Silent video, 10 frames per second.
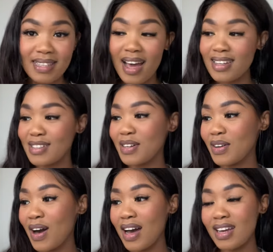
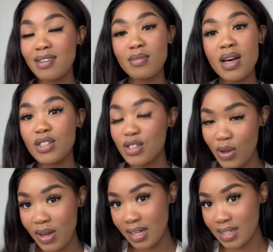title, I am
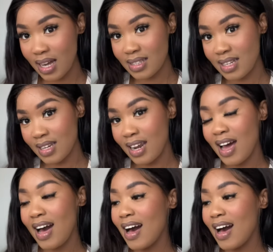so excited.